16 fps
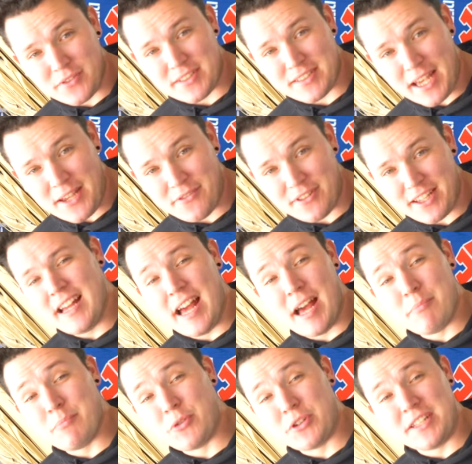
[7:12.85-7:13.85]
of it safely,
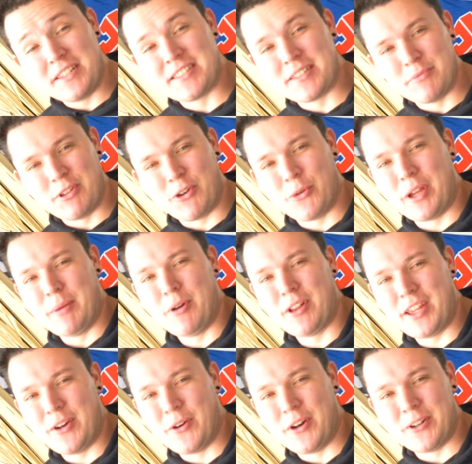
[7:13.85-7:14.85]
and put in some Liqui
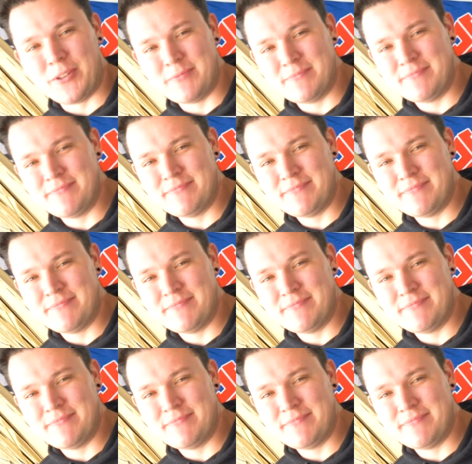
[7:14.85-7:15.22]
Moly oil.